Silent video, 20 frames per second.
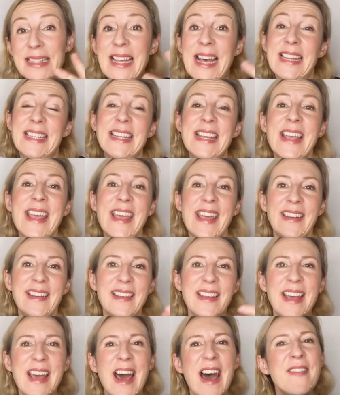as adding
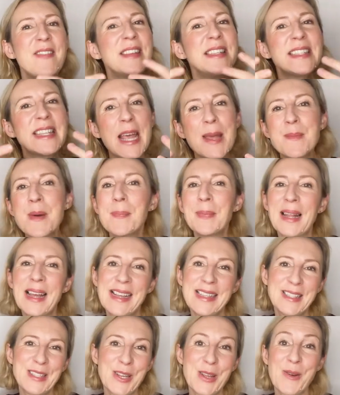in, and the same
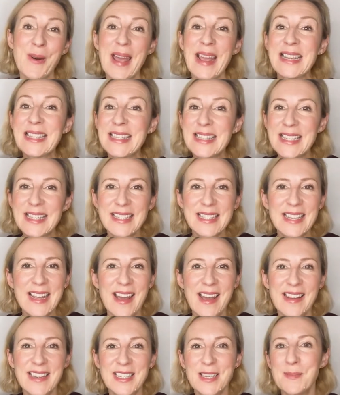applies to your existing
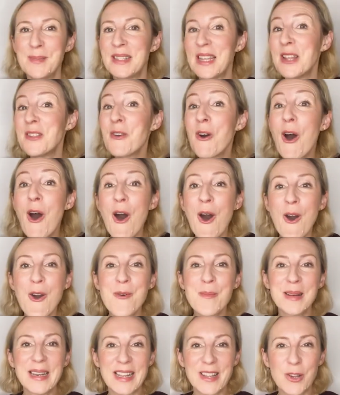items in your
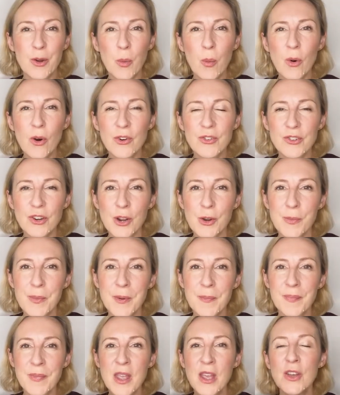home and in your wardrobe.
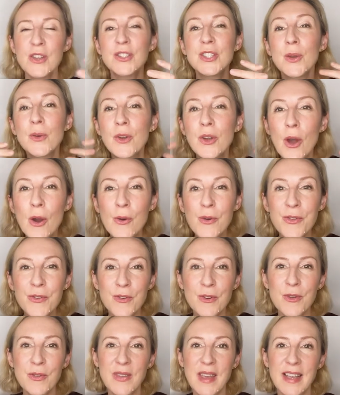So go
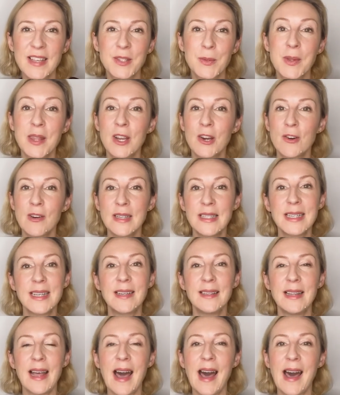through things with a
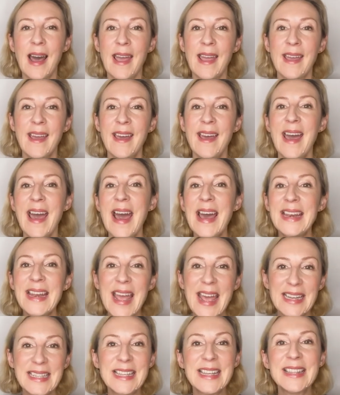critical eye and
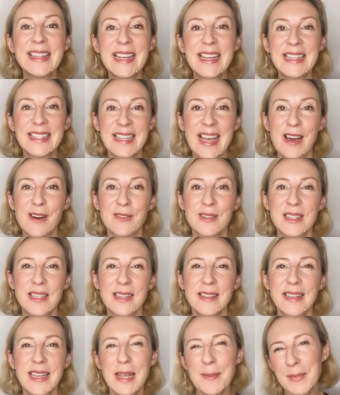edit things out.
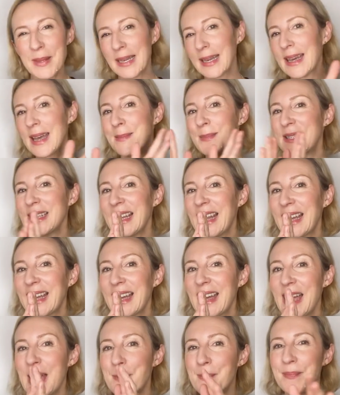Keep the crème de la
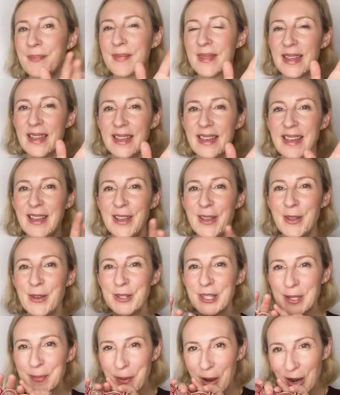crème. Your
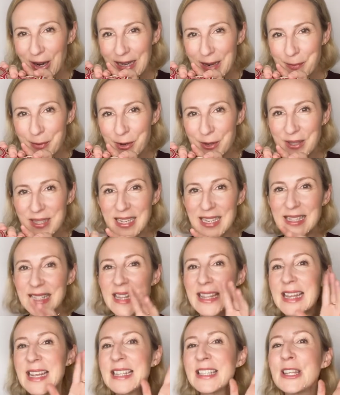sparkly booties, the
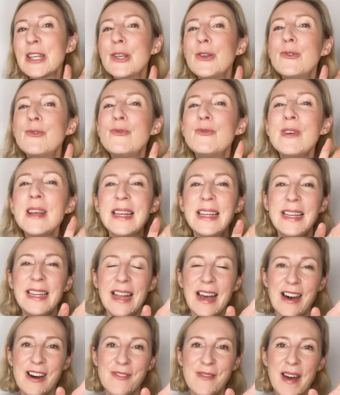things that you really
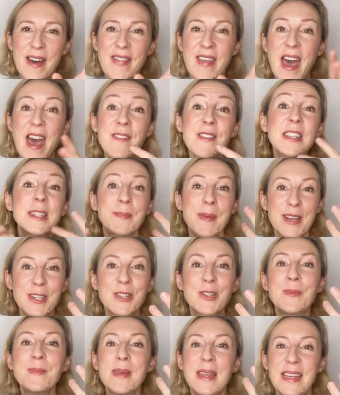love and that have a
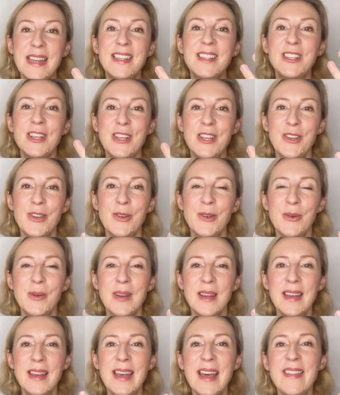special meaning to you,
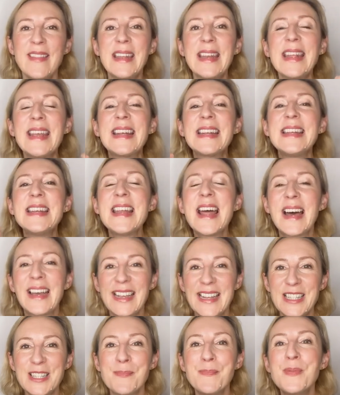that
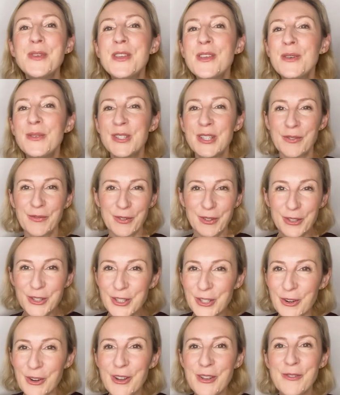ignite beautiful,
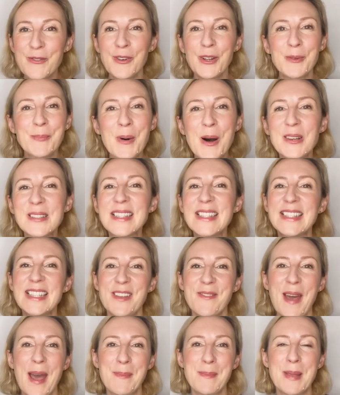joyful,
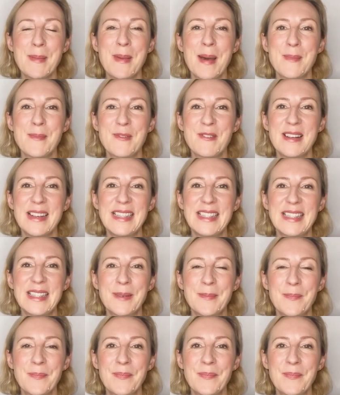positive, happy memories.